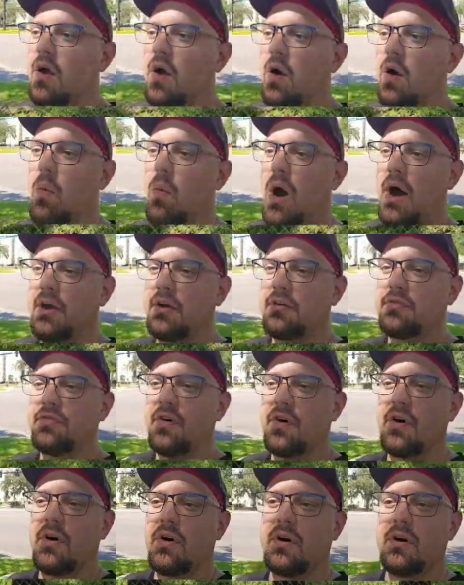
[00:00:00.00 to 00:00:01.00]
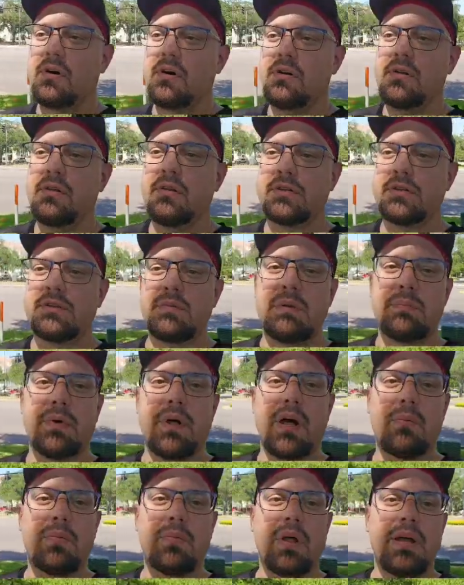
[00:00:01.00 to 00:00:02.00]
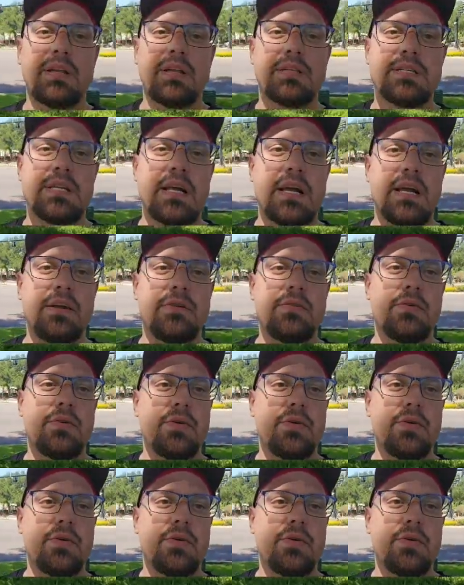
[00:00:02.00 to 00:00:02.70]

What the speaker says: A waterfall. There's some people out playing today.